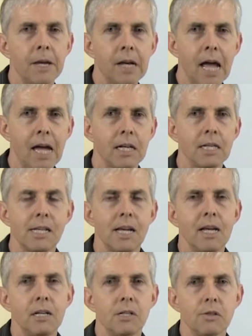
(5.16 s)
and adding
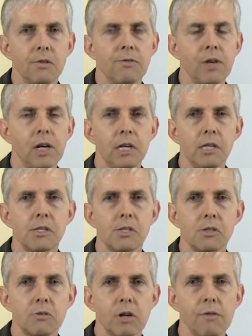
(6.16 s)
10 is a fairly
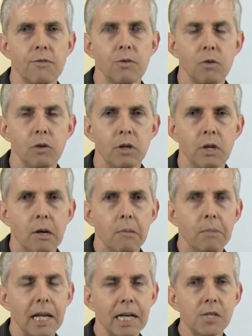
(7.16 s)
straightforward
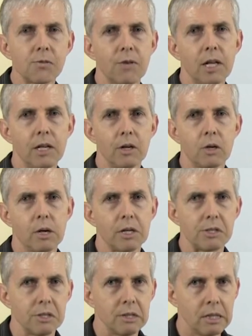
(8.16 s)
place value
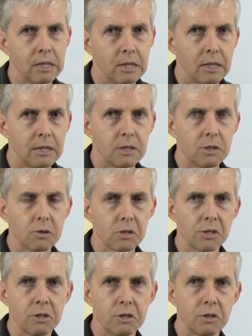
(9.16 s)
question that
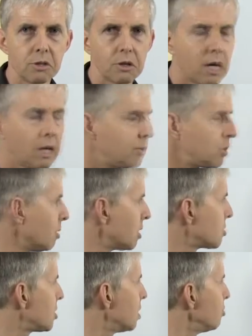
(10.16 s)
your student shouldn't have too
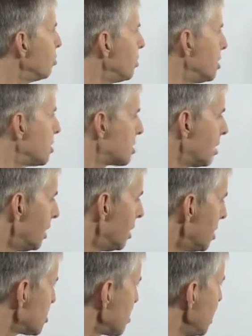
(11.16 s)
much trouble with this.
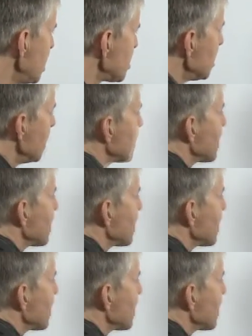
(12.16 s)
So here's an